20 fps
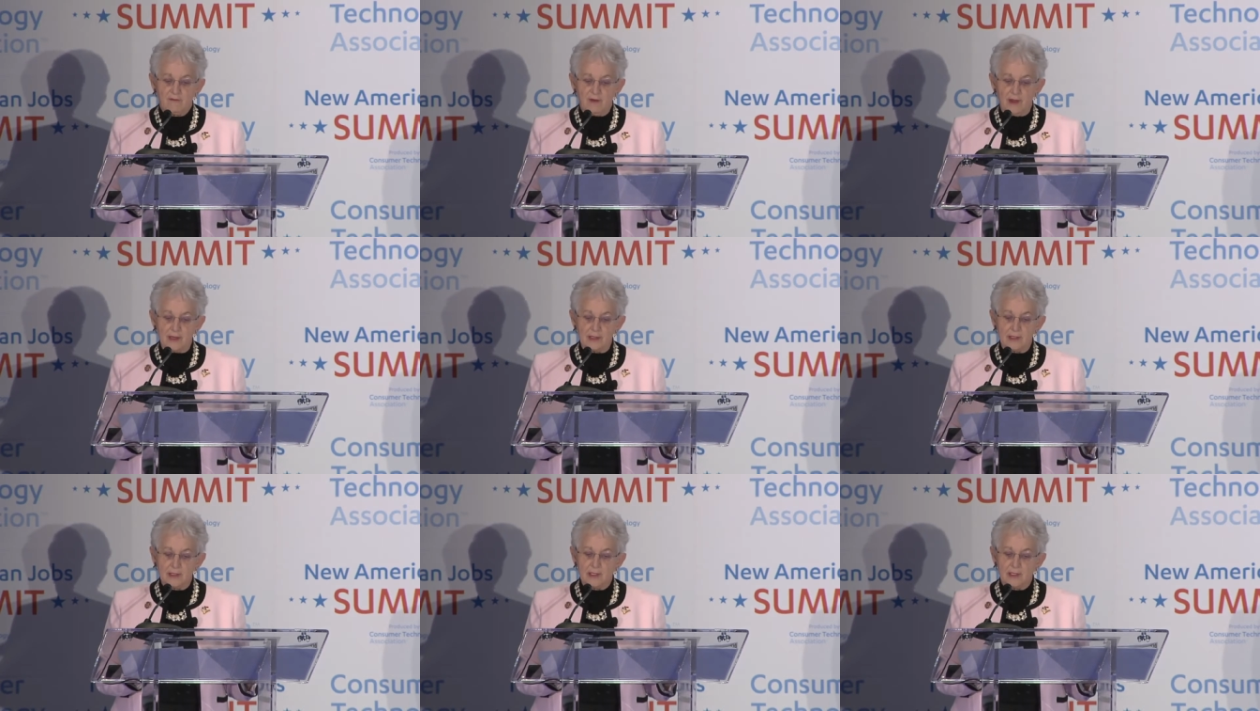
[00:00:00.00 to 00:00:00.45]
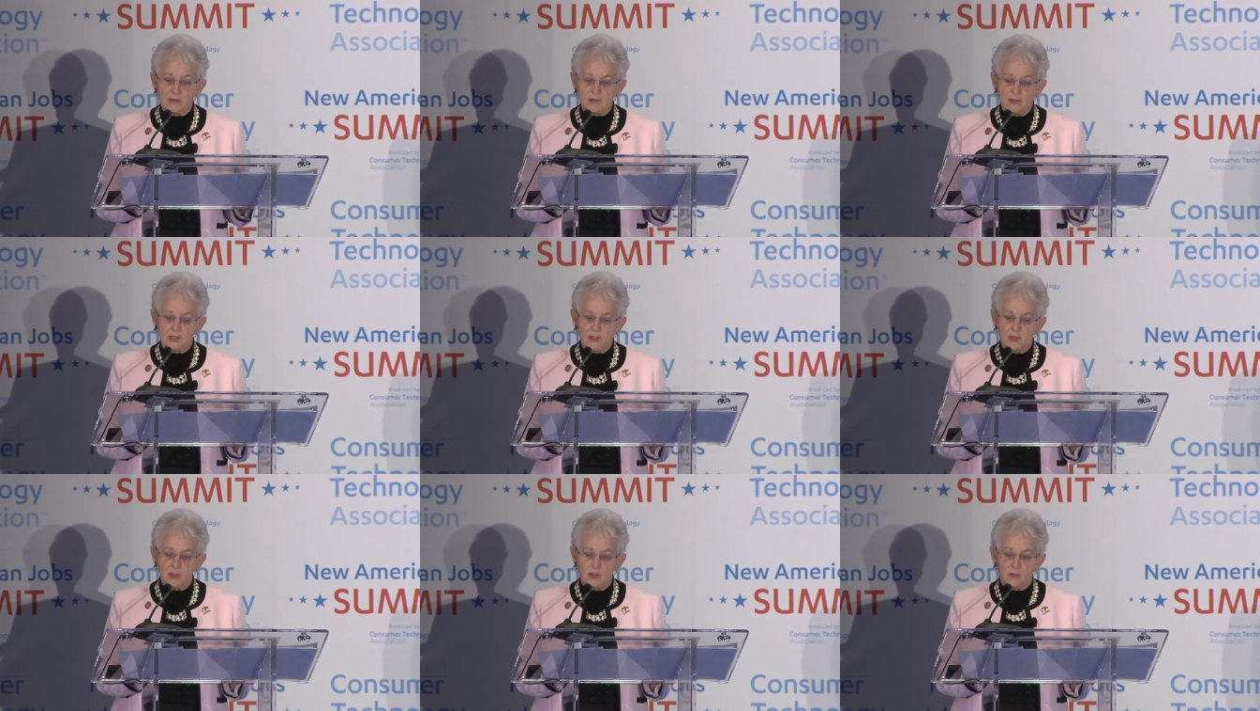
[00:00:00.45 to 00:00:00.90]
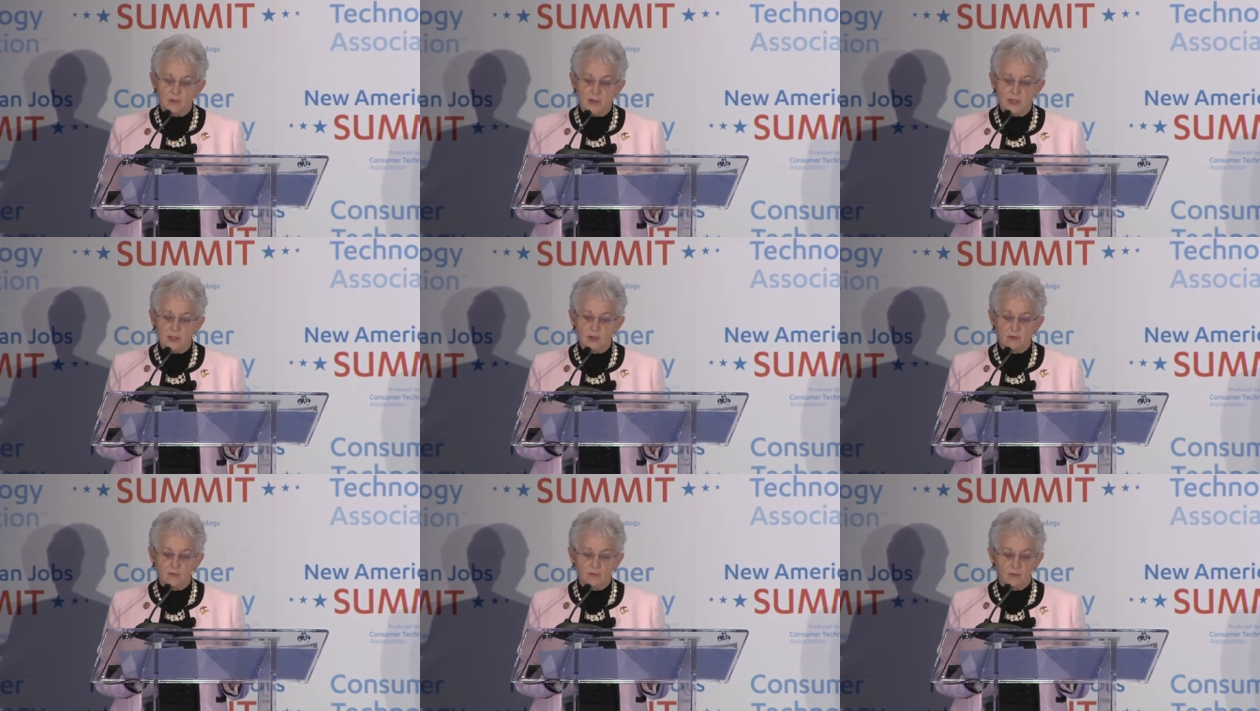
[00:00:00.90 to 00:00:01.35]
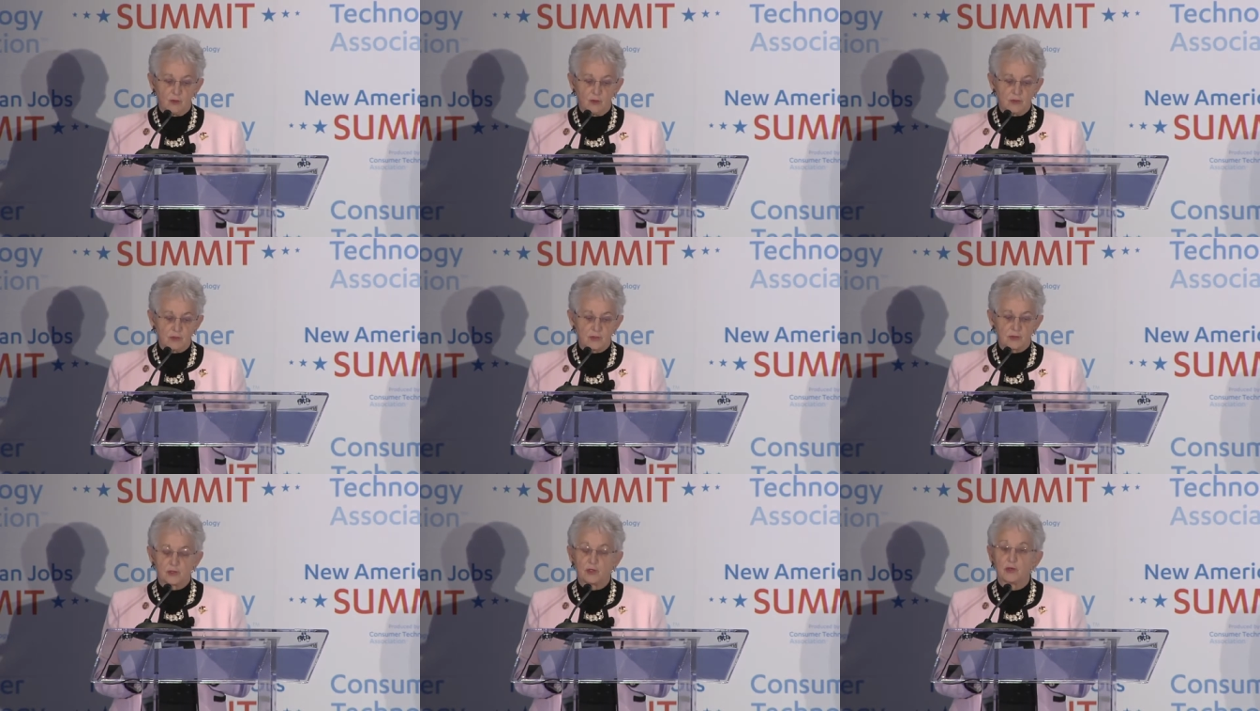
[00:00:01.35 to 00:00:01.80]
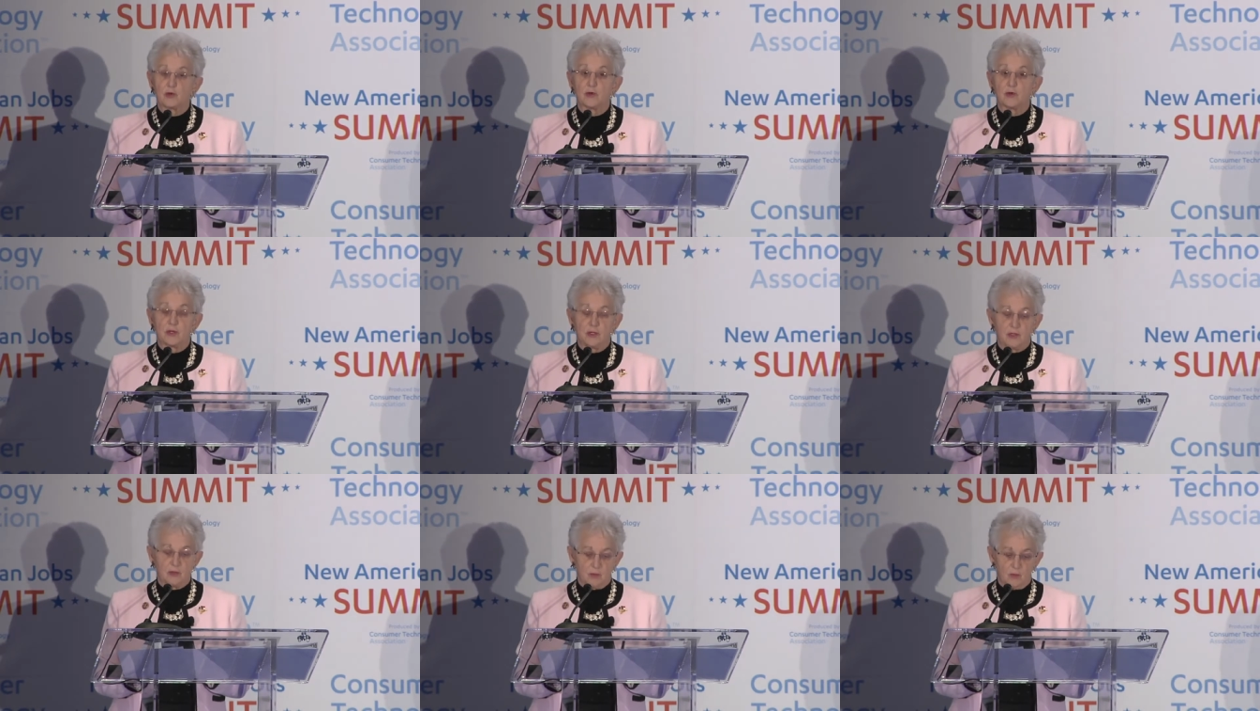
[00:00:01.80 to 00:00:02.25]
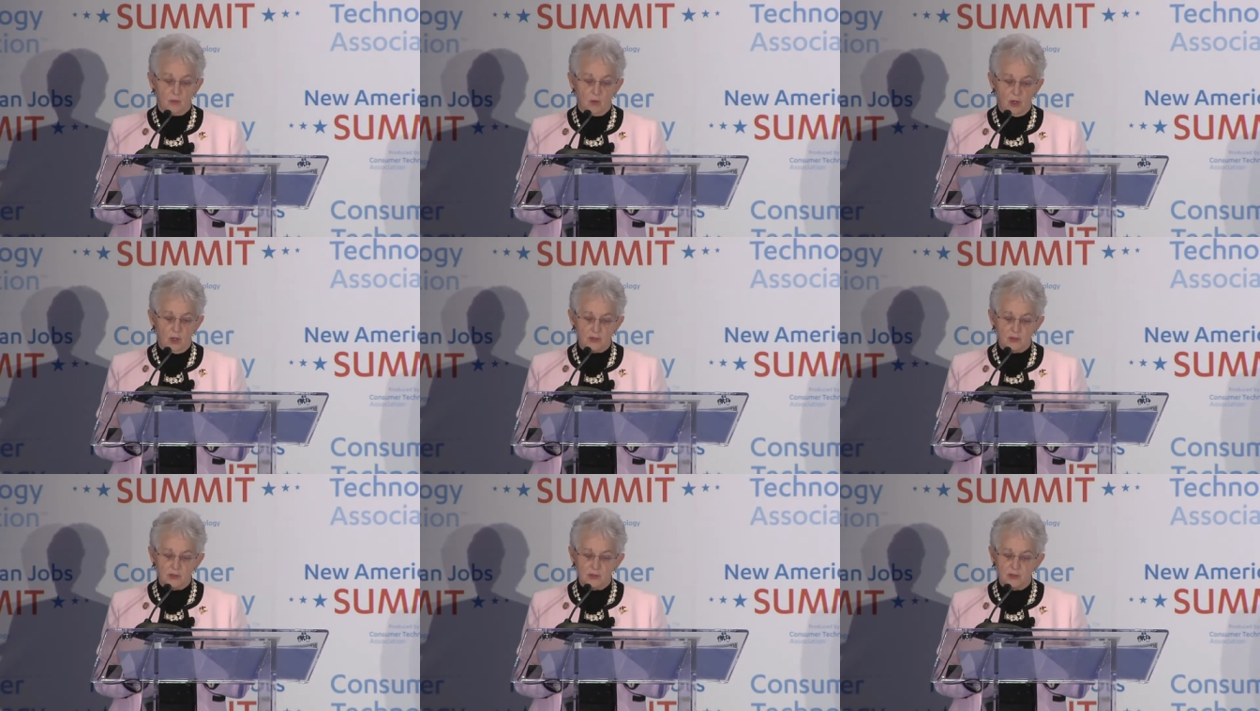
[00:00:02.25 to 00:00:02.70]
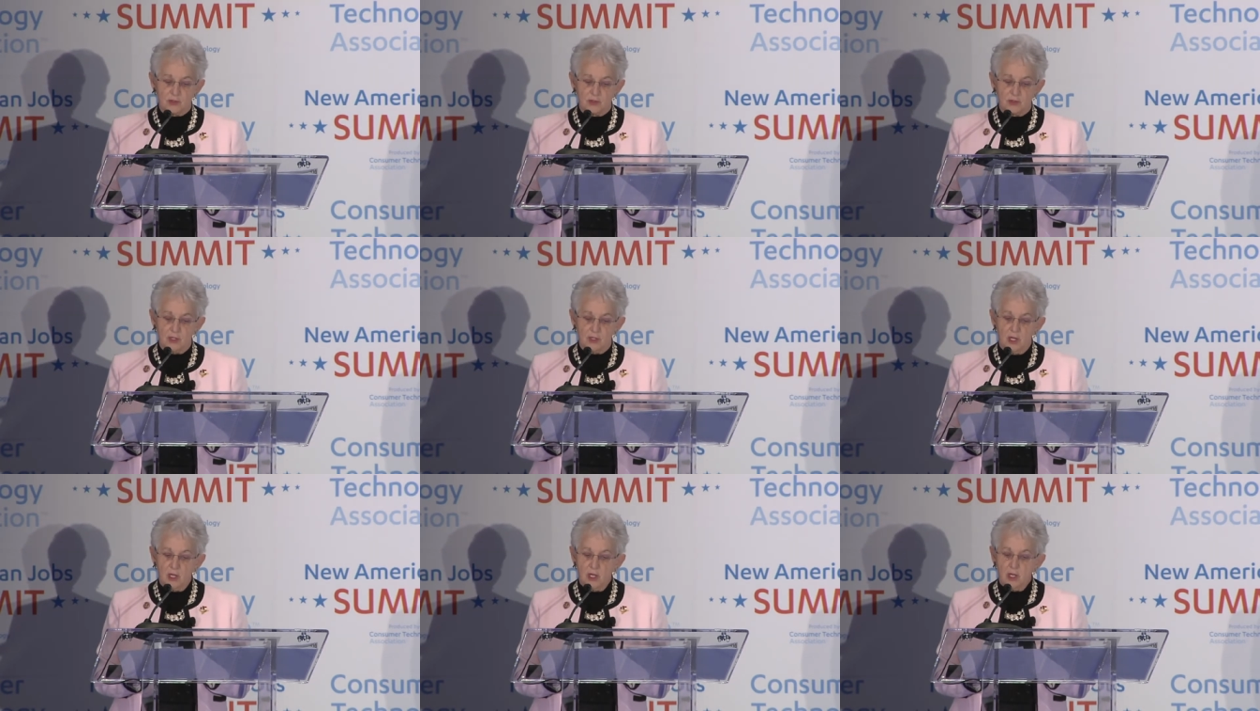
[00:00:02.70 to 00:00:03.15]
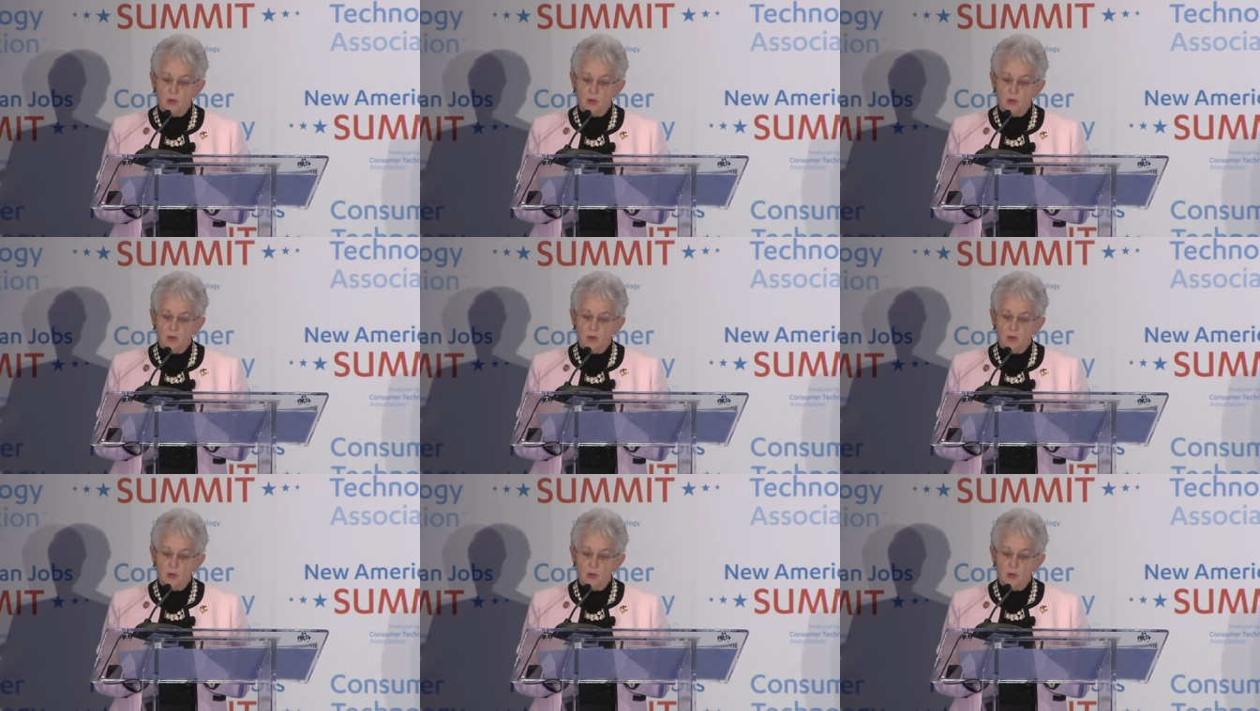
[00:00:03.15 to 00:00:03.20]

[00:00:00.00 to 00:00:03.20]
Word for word: Finally, continue to make your voices heard here in Washington.